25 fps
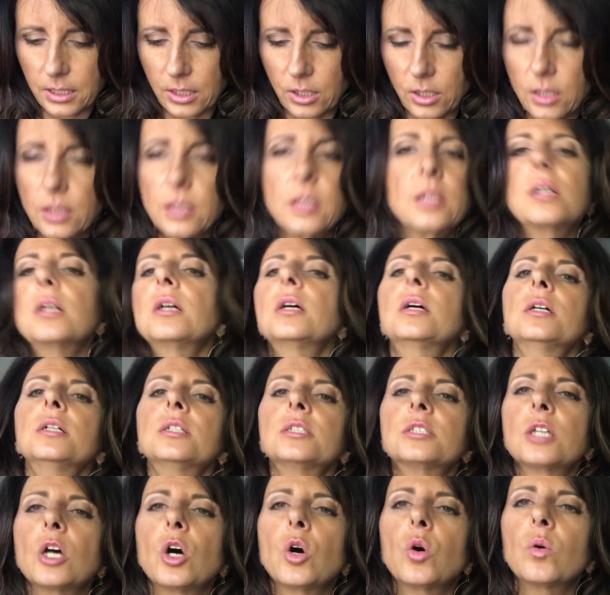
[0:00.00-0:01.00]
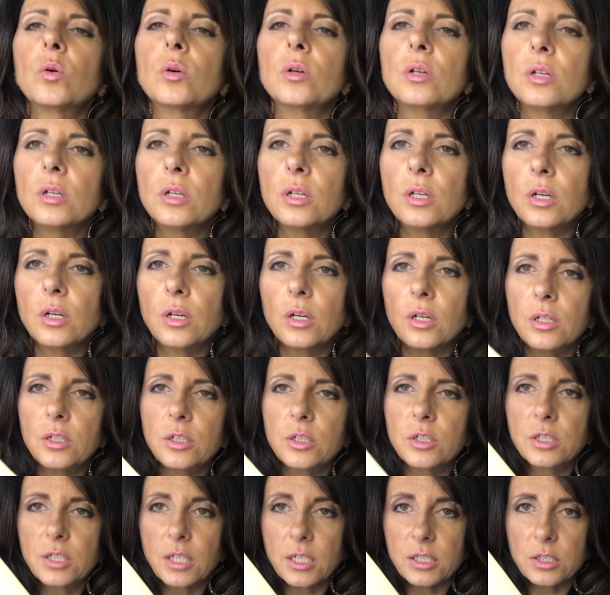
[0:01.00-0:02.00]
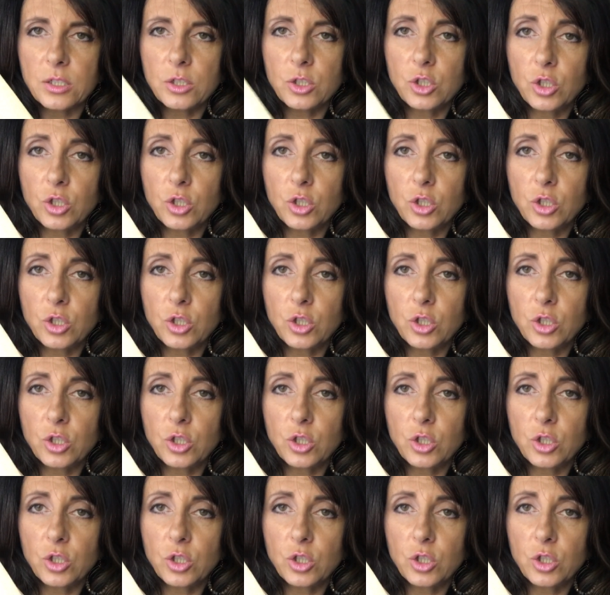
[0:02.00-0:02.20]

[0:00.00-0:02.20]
here. So do